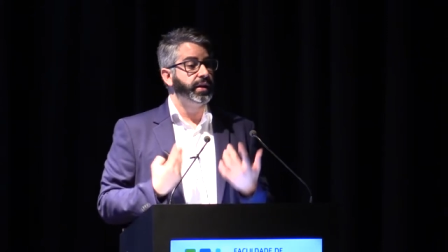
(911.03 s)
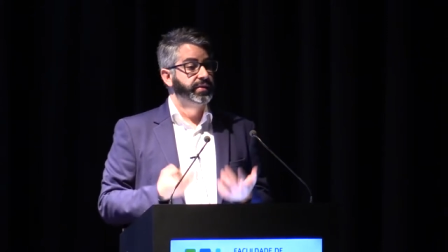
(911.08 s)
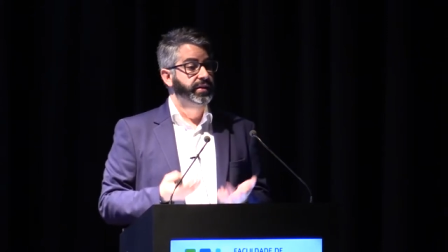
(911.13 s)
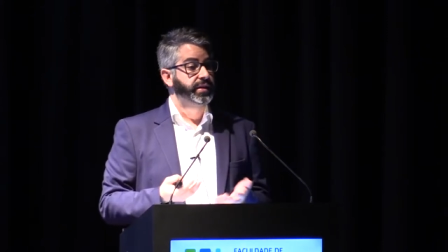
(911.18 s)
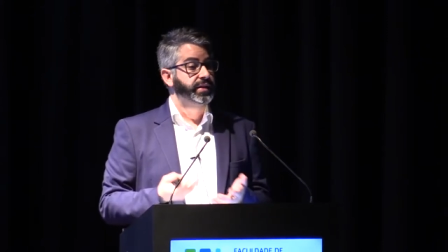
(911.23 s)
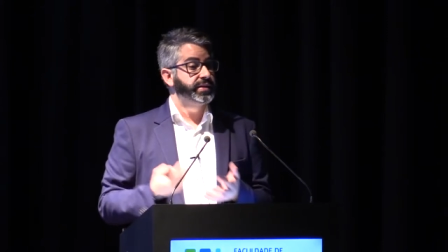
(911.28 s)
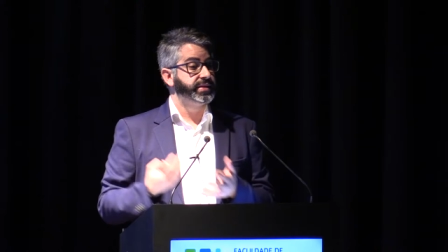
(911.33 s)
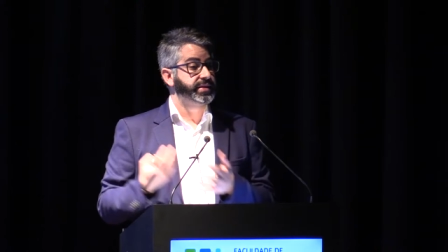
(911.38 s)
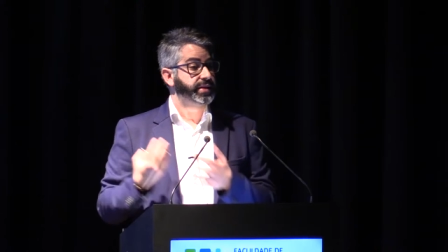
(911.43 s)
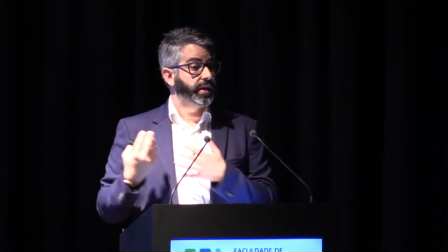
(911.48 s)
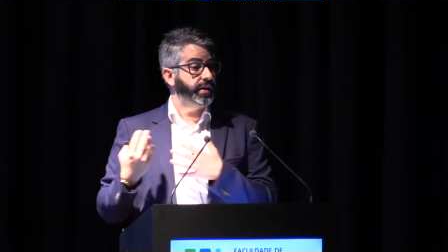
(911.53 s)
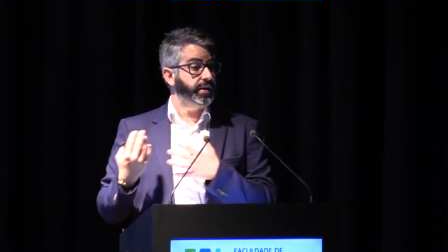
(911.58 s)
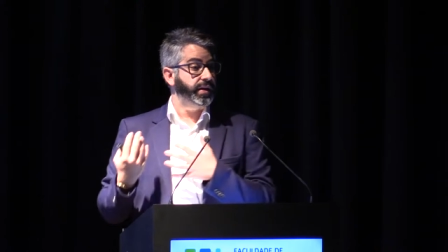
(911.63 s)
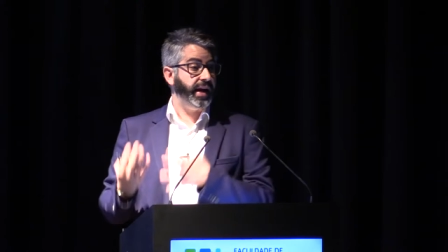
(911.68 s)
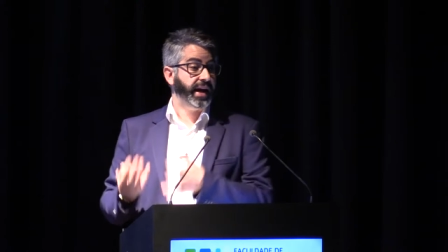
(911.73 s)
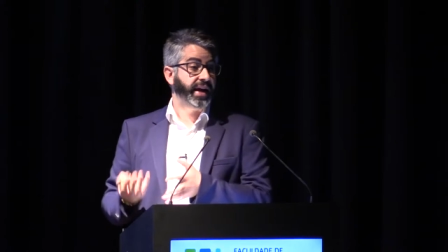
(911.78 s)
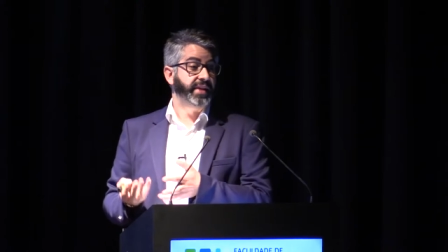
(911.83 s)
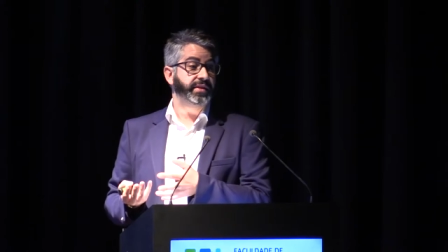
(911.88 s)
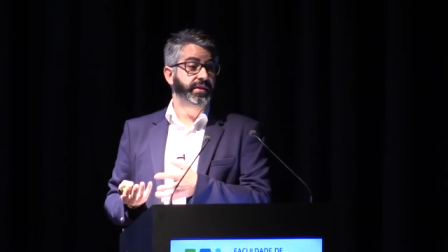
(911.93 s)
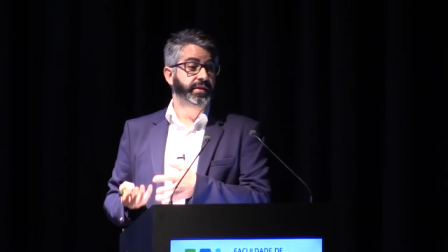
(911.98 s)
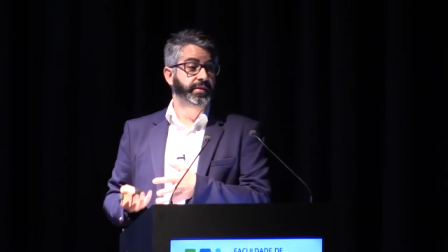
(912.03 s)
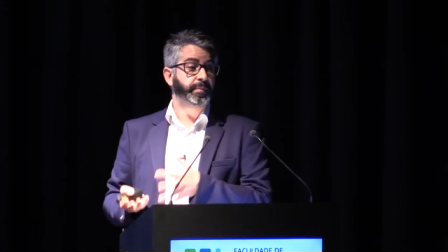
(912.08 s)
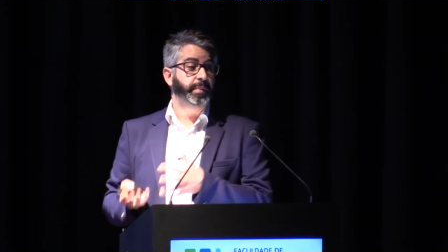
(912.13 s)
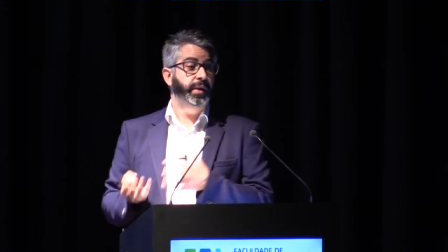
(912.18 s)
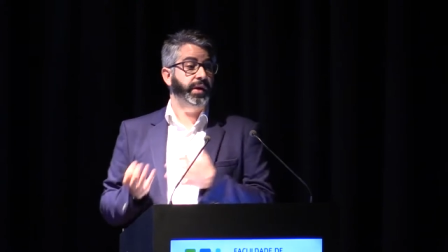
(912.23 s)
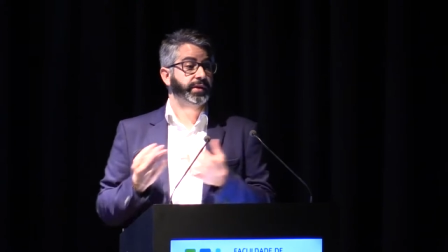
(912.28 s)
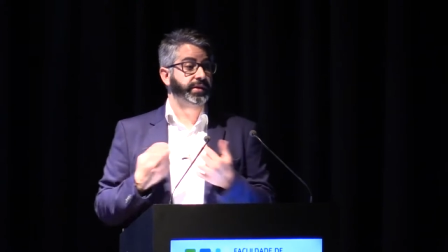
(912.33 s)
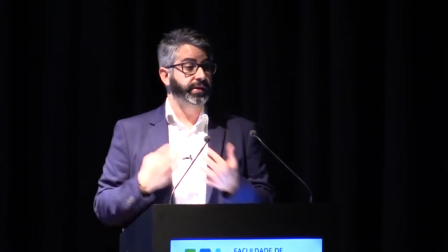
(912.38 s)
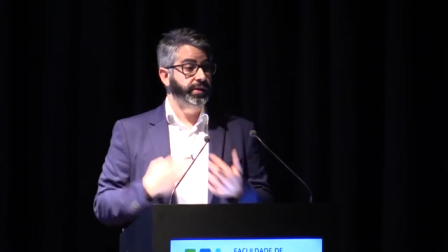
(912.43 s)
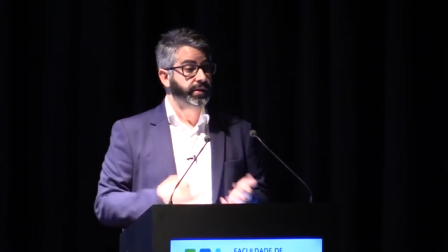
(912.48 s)
These are added
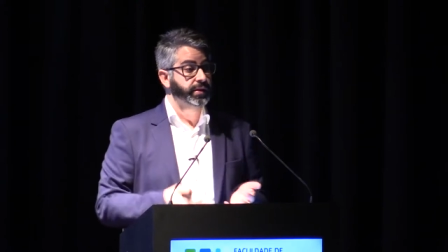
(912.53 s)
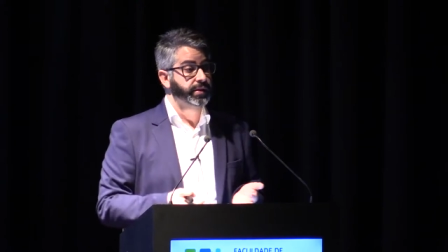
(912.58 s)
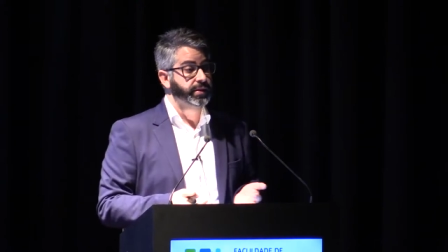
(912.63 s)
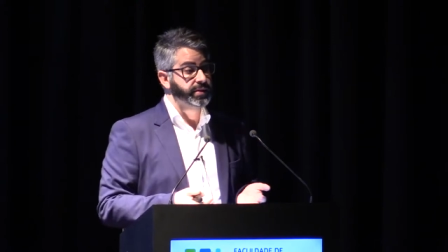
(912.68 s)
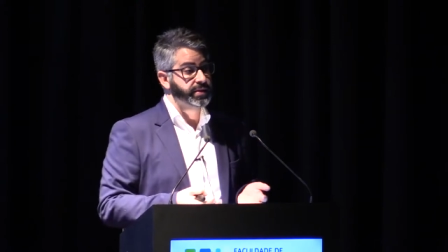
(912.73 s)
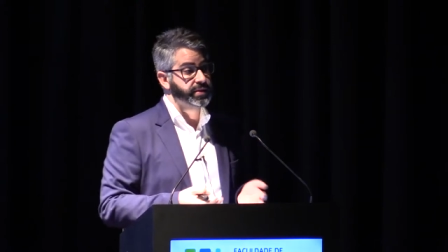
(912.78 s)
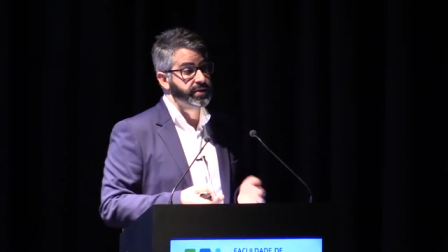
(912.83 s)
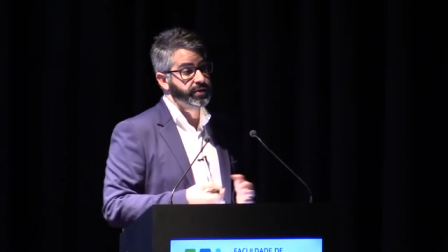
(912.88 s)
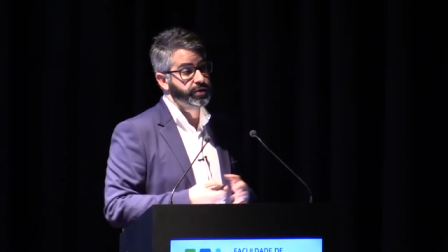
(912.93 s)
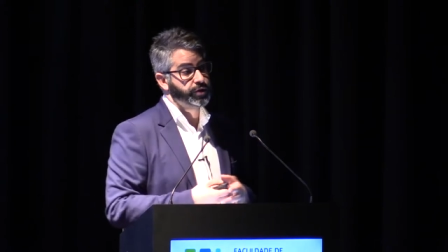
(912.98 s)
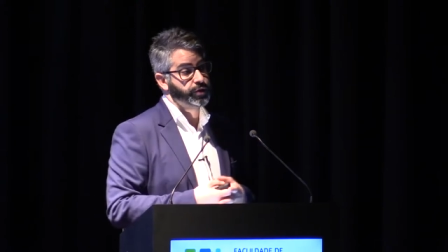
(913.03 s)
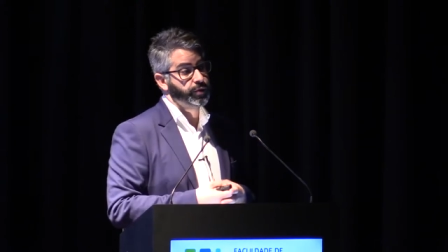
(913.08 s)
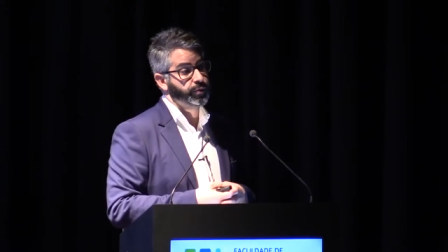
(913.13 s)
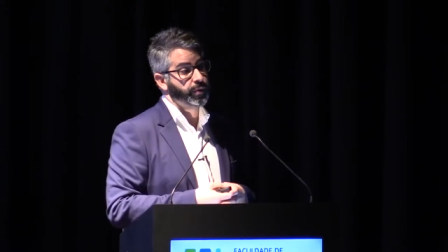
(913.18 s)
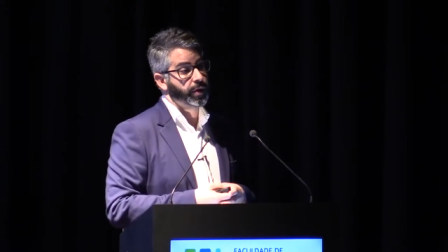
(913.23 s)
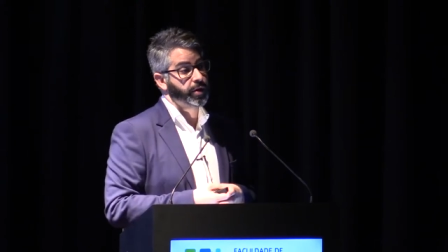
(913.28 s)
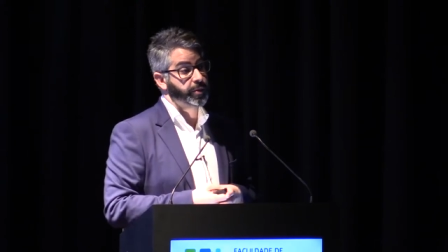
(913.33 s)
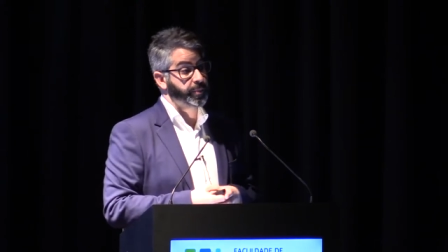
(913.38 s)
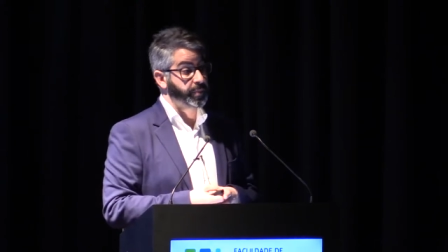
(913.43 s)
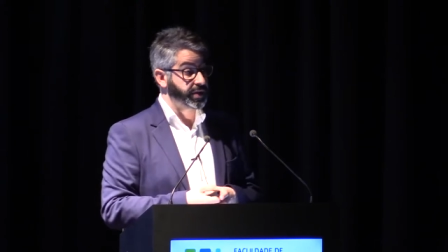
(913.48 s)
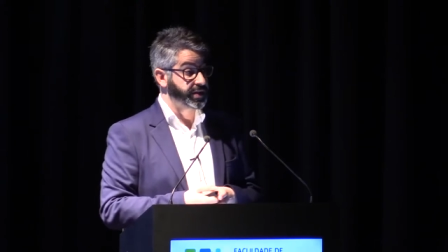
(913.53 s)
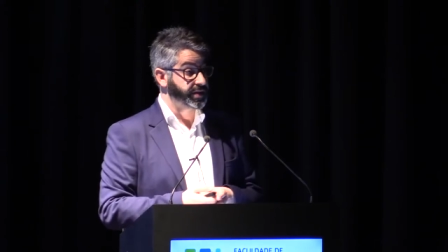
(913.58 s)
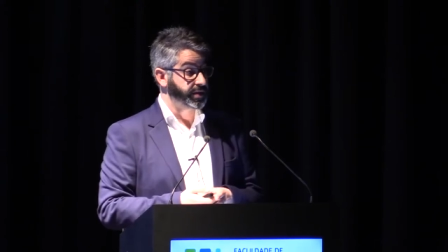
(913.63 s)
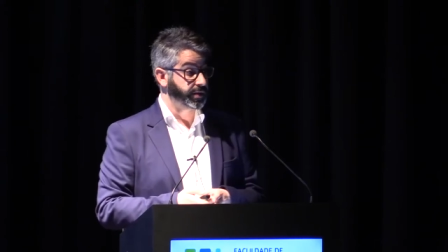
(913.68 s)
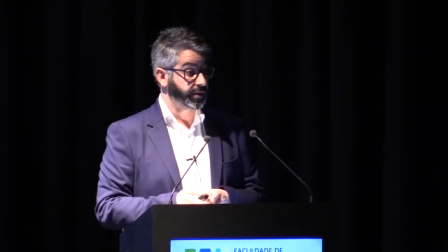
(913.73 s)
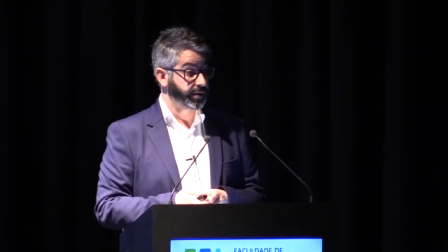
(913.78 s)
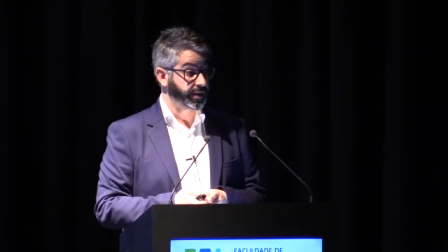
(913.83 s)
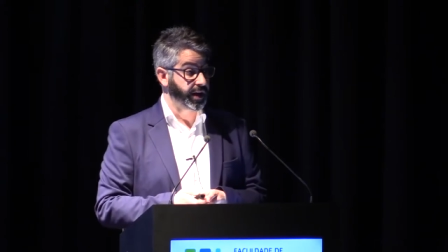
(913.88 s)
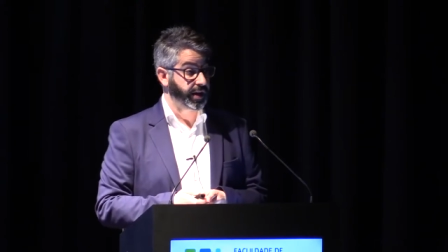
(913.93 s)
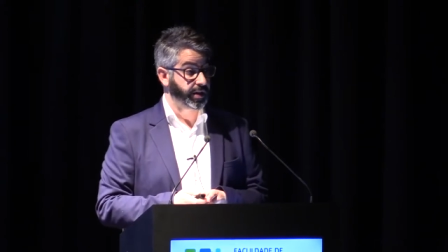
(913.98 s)
particles to our
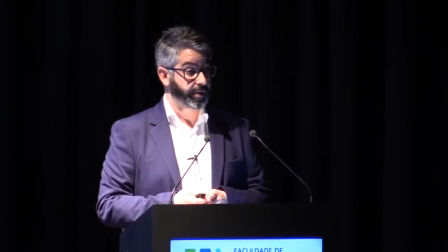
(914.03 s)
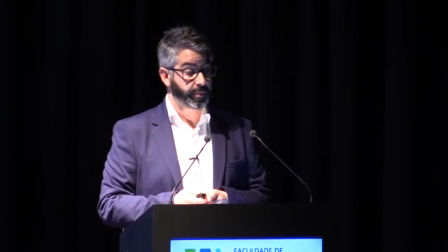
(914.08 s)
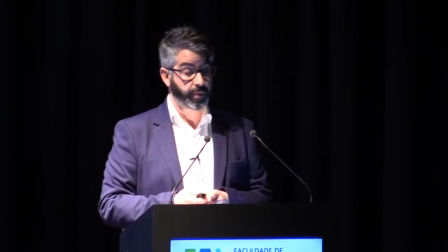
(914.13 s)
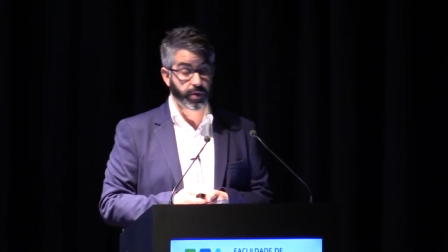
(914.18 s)
personal care